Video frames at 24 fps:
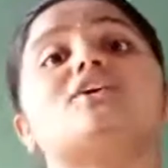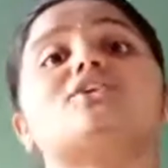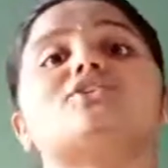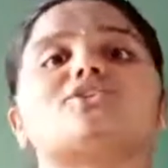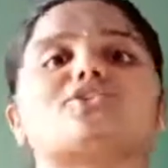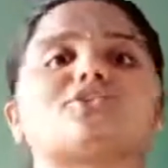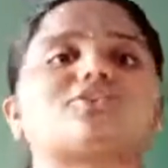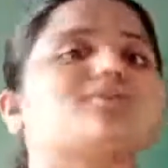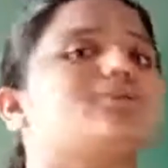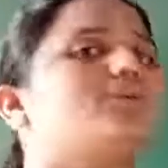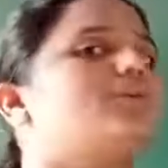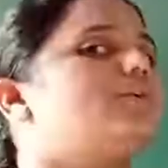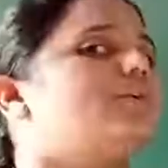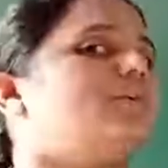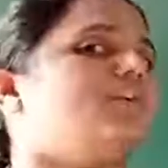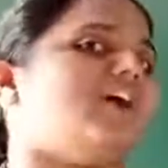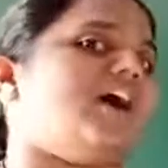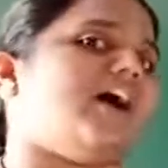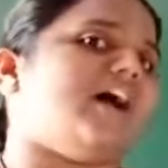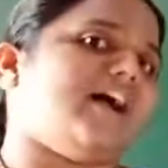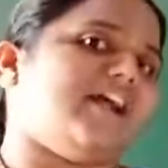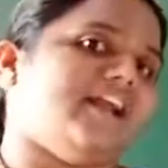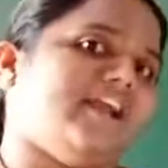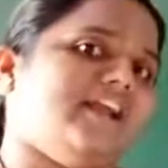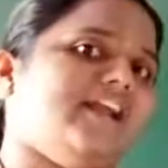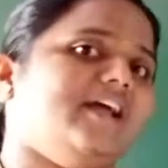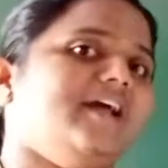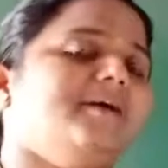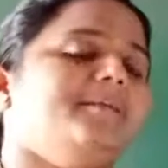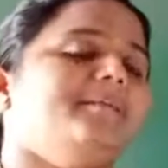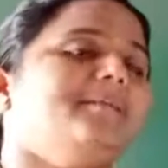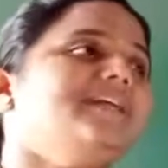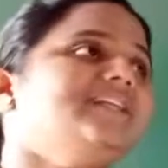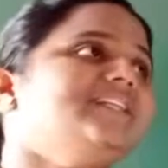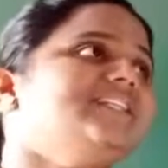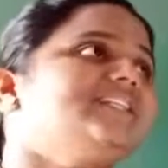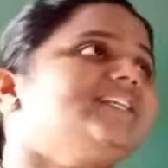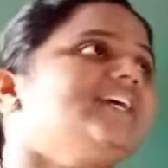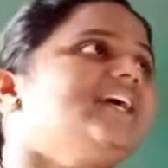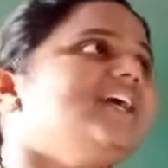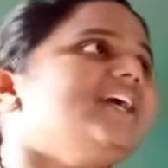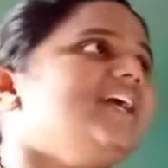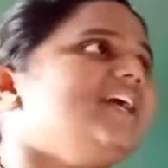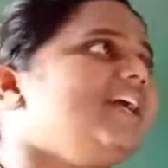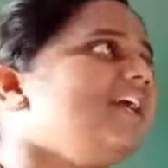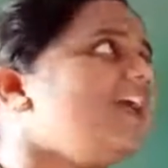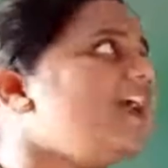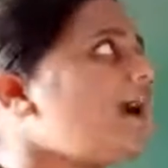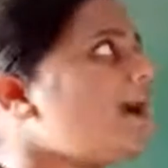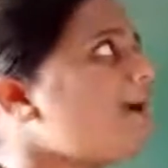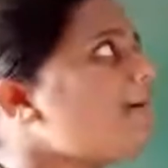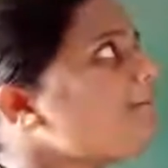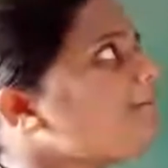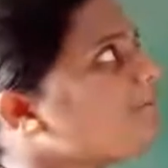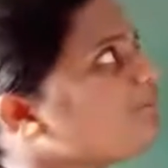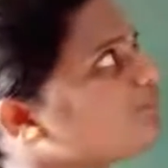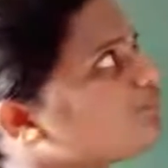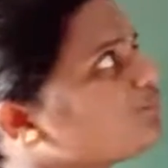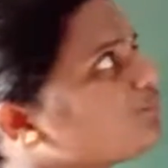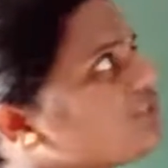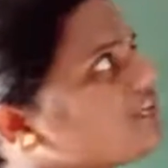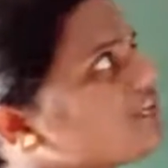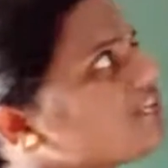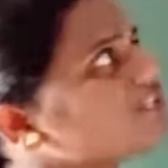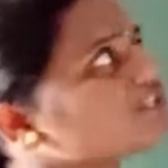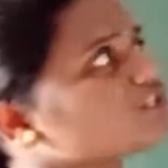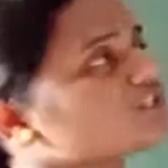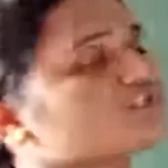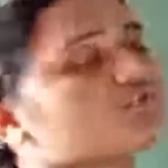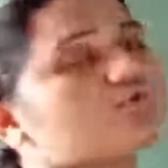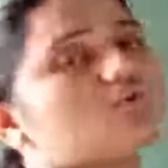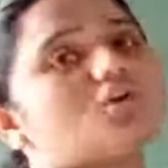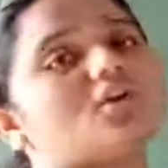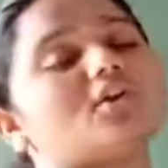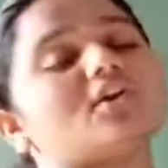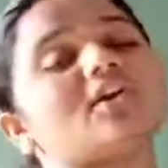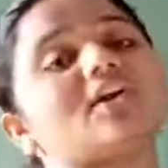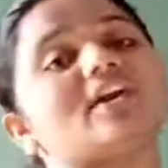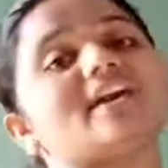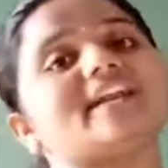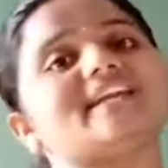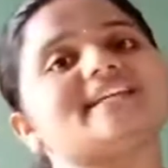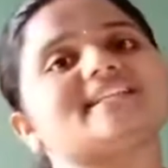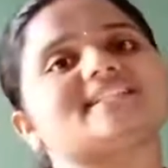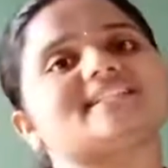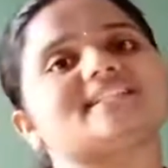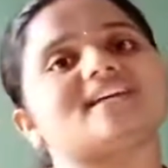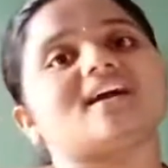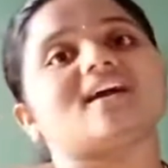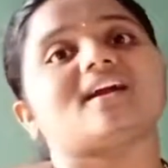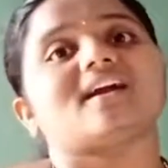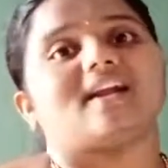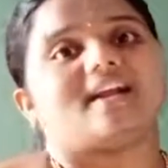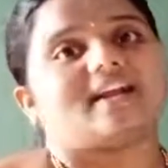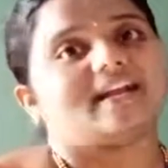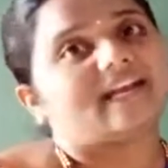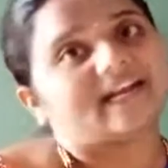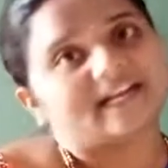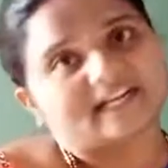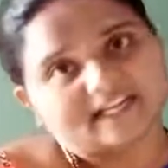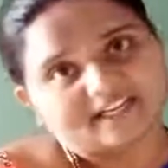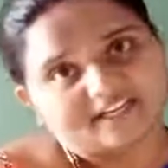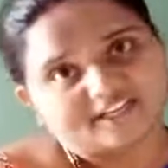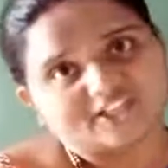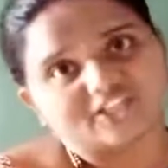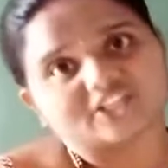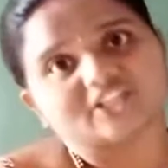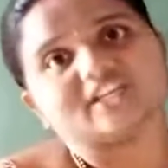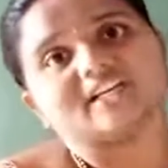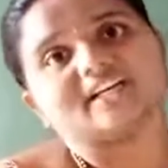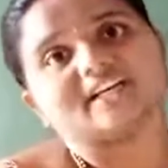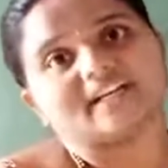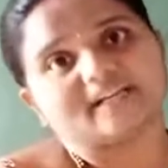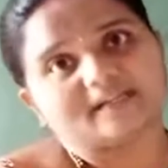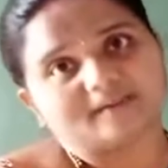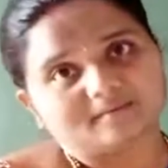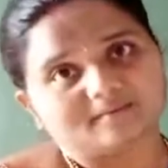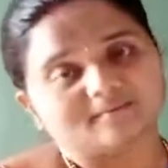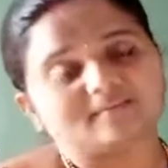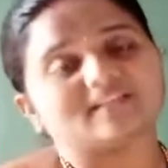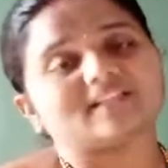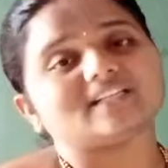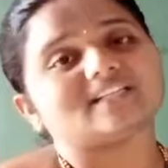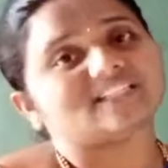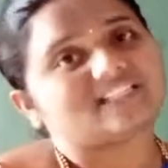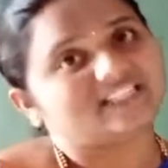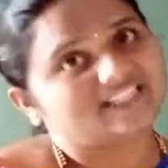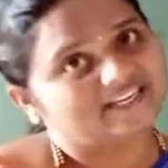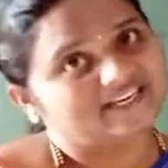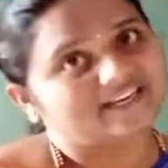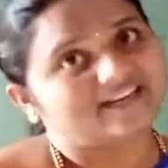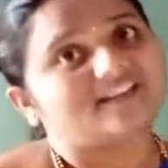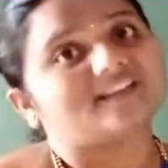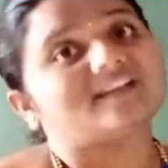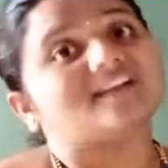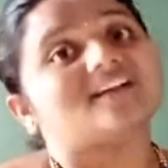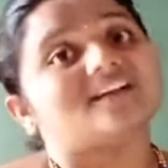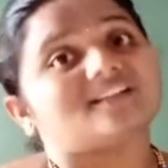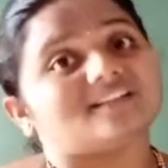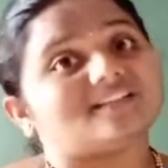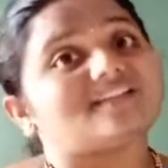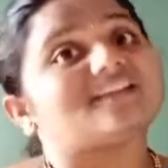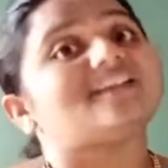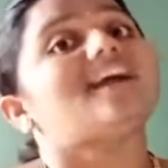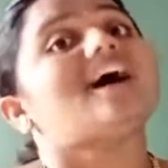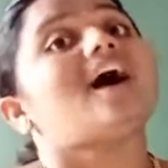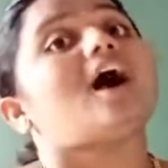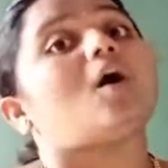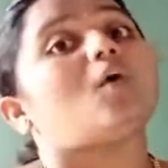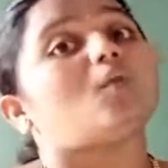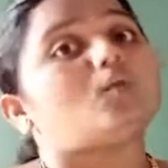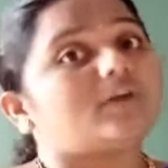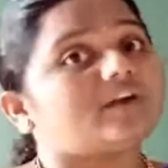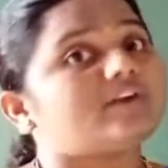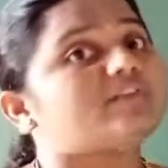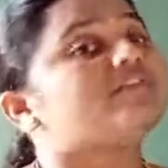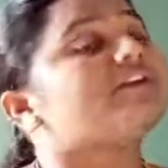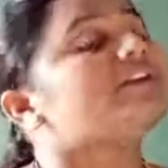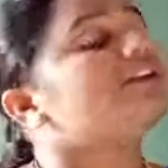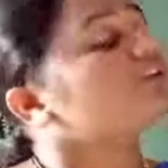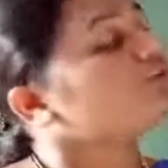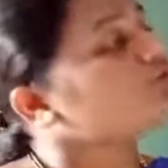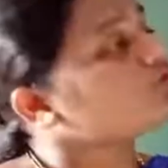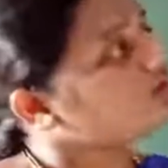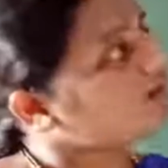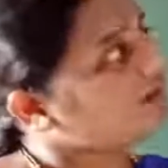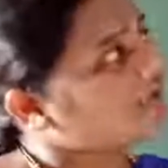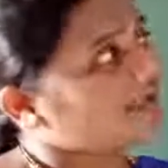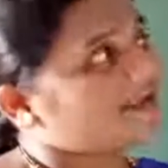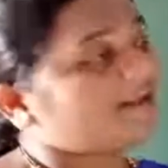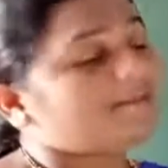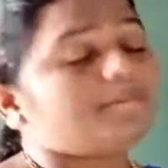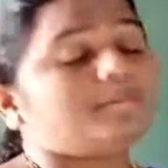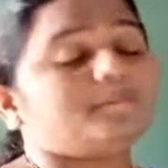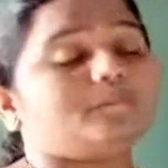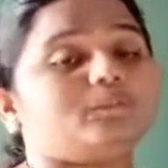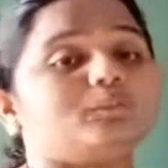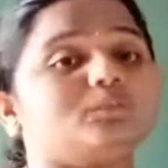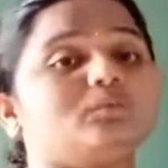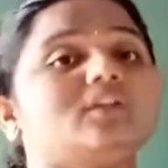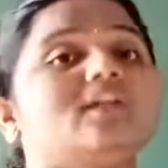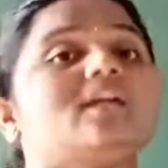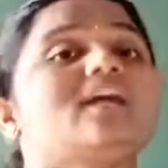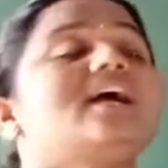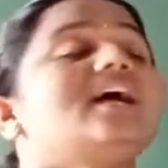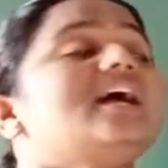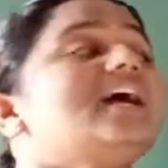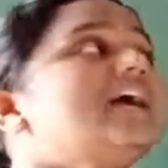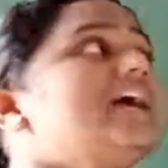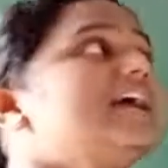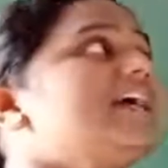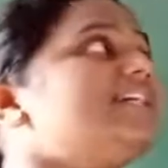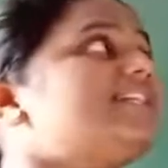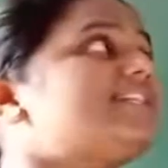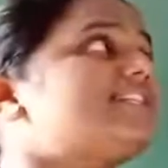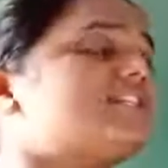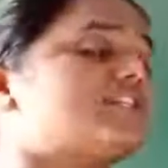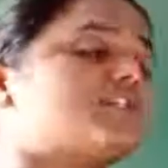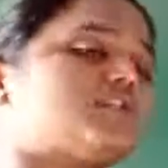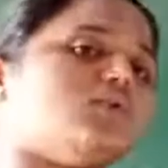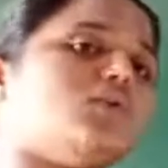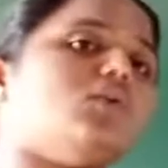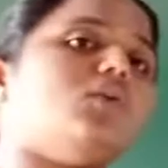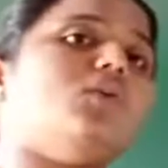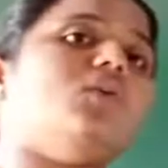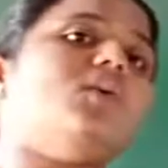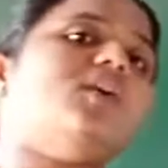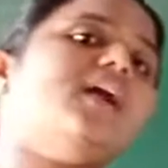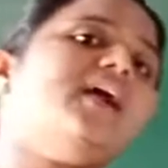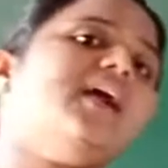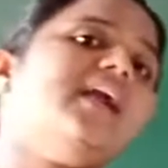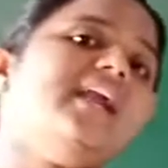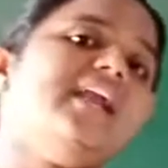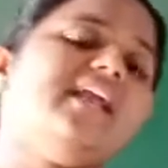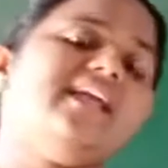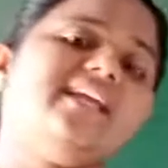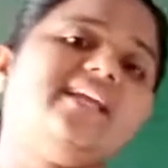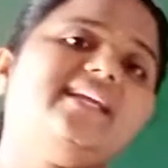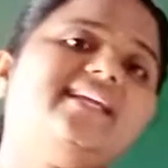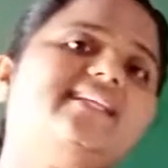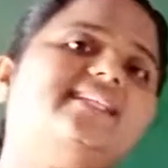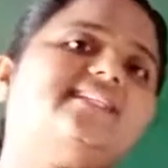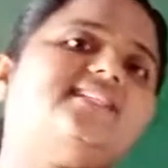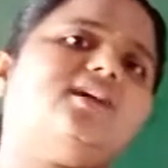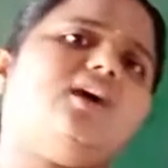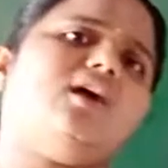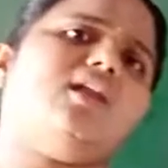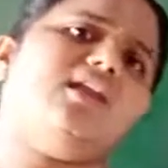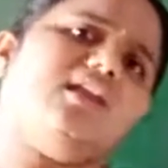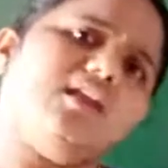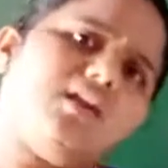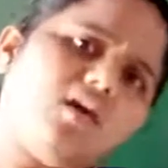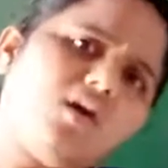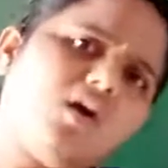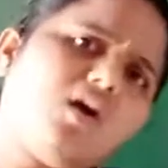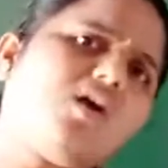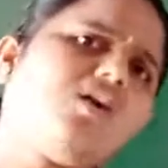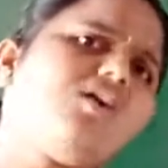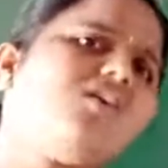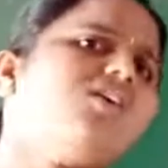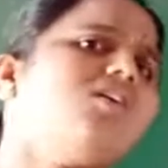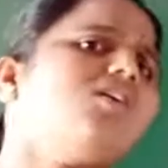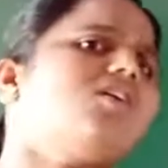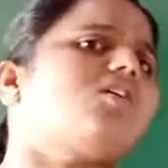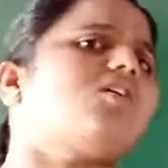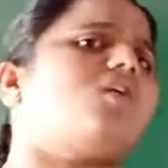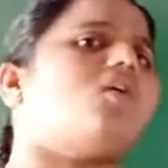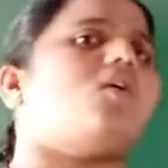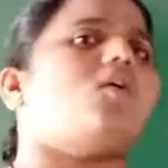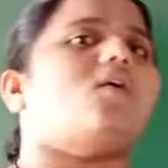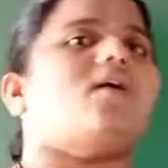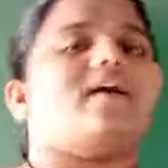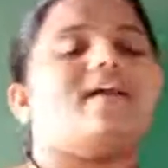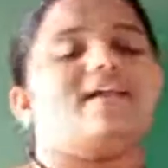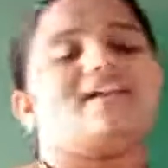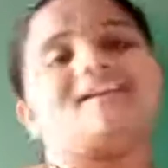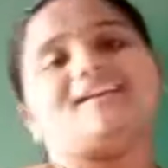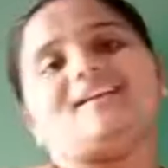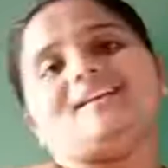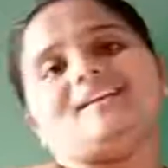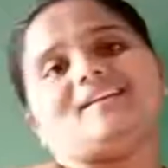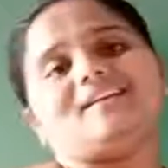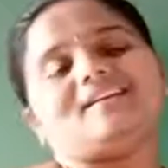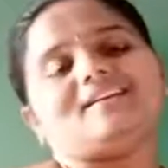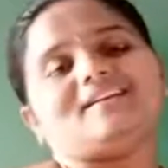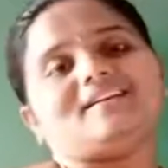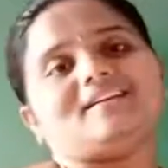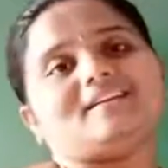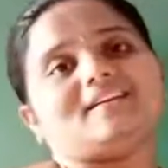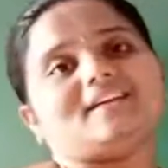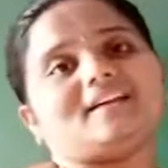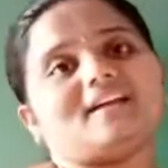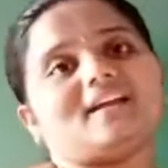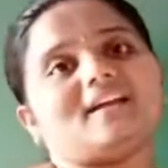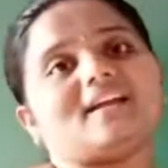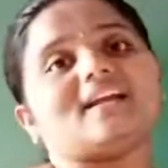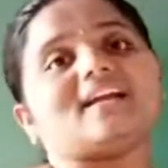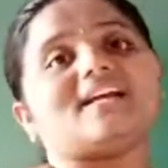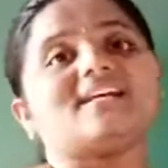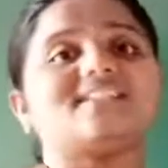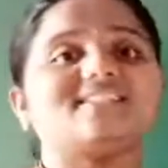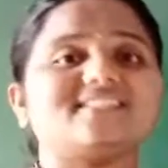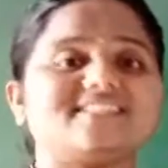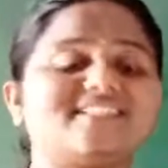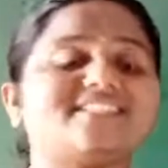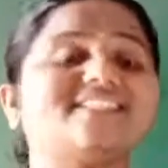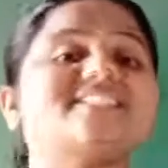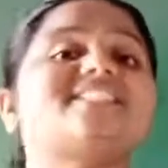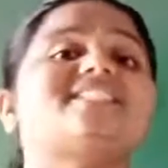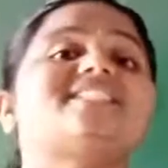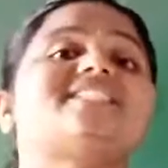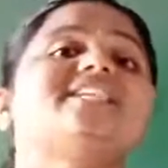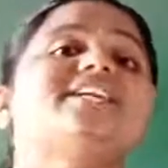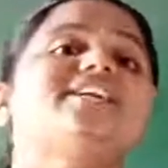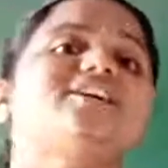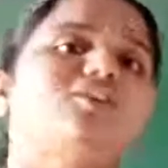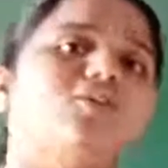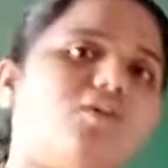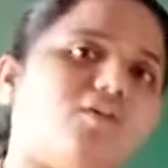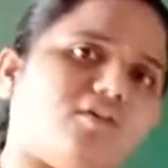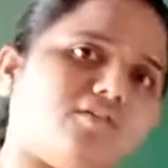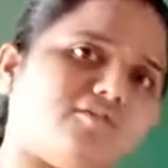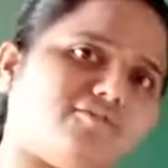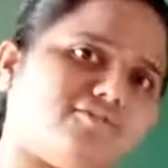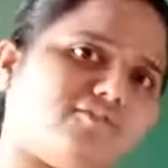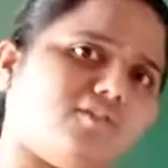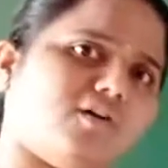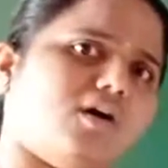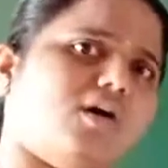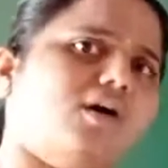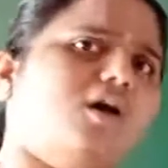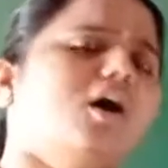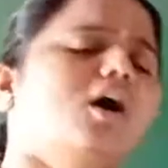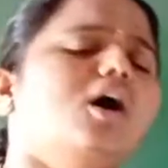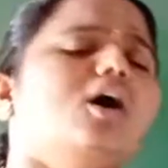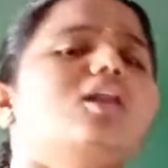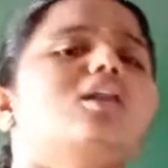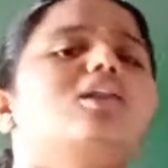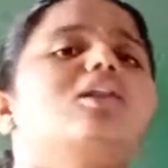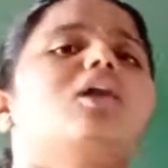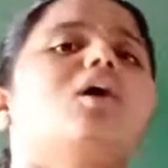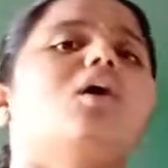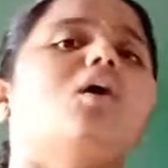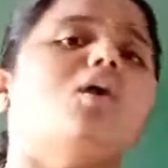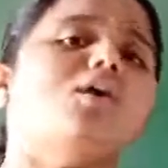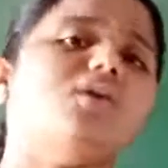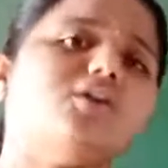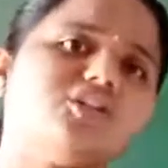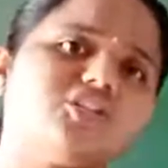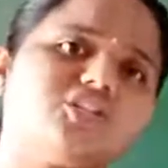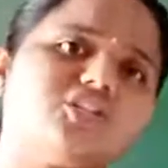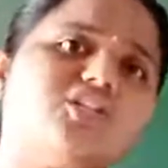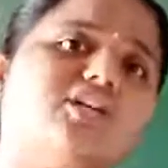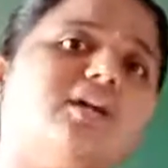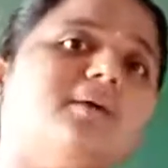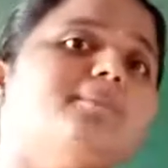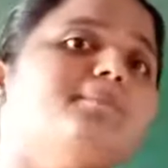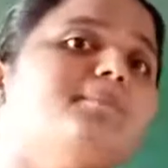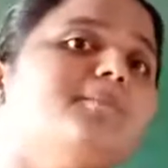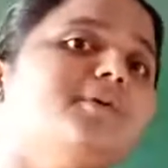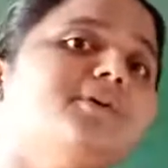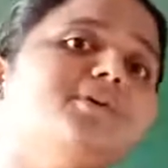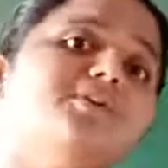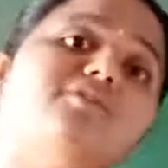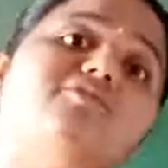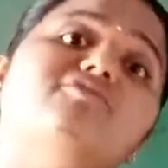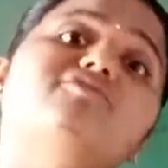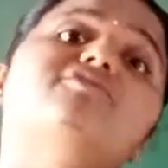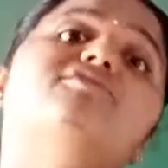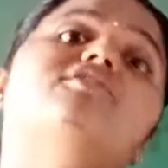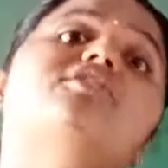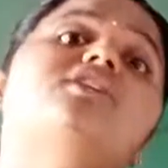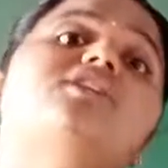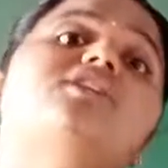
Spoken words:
solenoid. Means here a solenoid is a conductor, children, isn't it? Then how it will look like? A solenoid is a long coil consisting of a large number of